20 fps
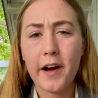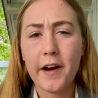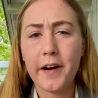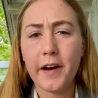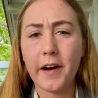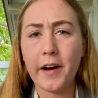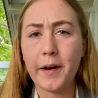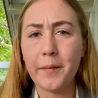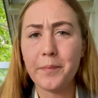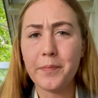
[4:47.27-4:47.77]
like
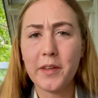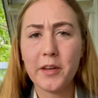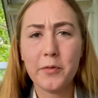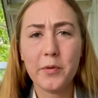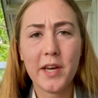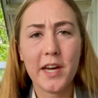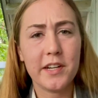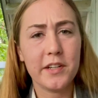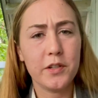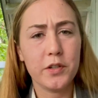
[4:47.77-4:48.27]
um,
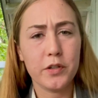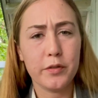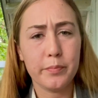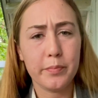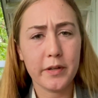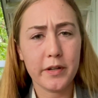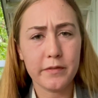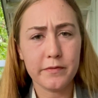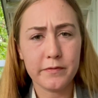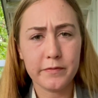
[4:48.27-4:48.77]
we had a
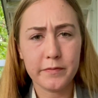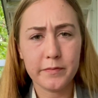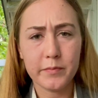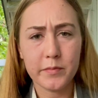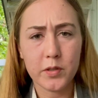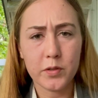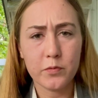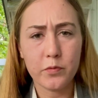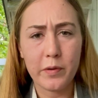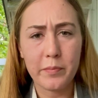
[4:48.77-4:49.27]
group of
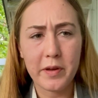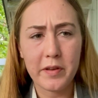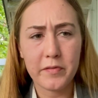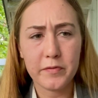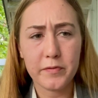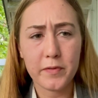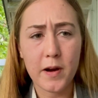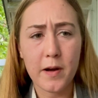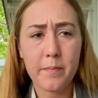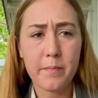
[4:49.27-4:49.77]
women
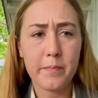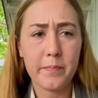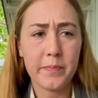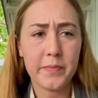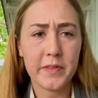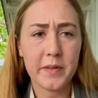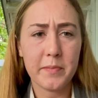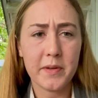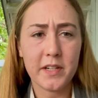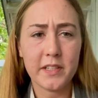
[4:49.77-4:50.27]

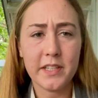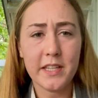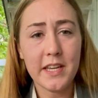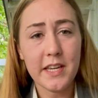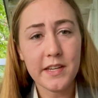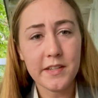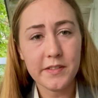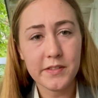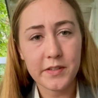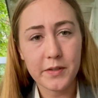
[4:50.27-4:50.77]
from the Middle
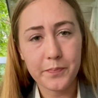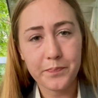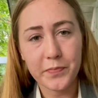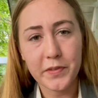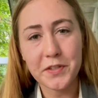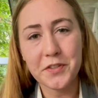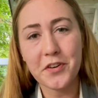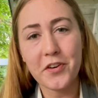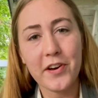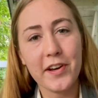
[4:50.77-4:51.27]
East,
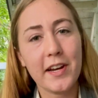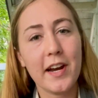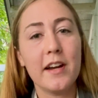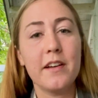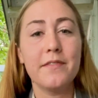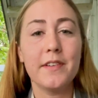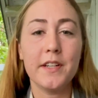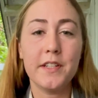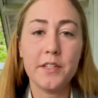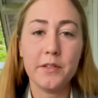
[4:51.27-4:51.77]
so I kind
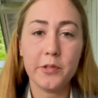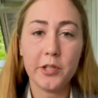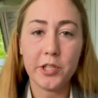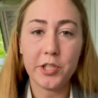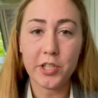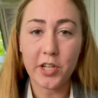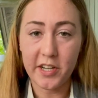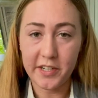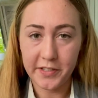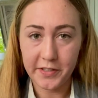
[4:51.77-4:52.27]
of had to
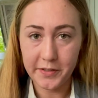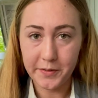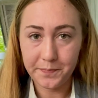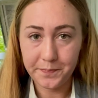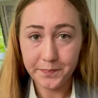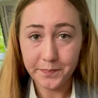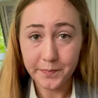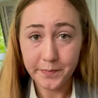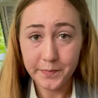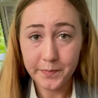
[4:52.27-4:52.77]
adjust
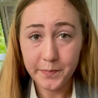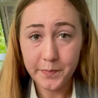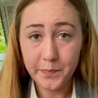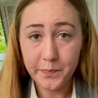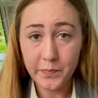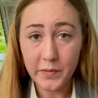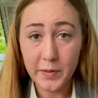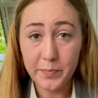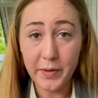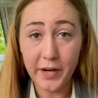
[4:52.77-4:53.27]

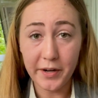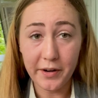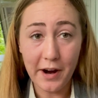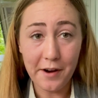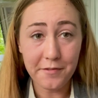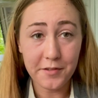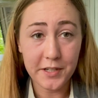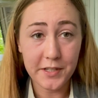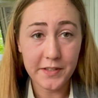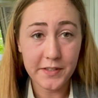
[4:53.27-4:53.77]
my
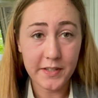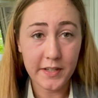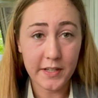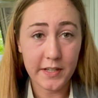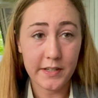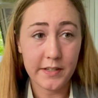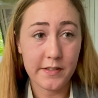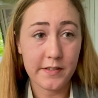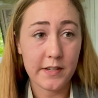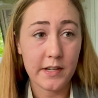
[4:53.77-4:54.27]

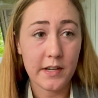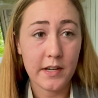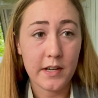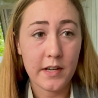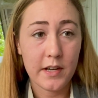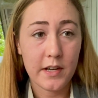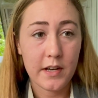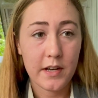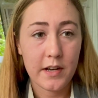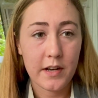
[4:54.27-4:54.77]
references,
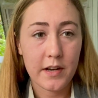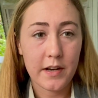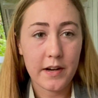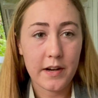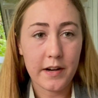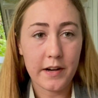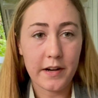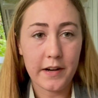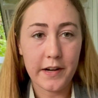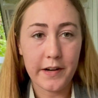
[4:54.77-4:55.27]

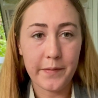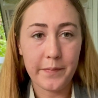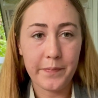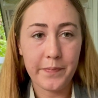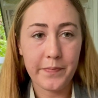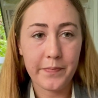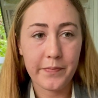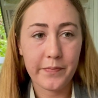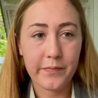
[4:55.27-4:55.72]
um,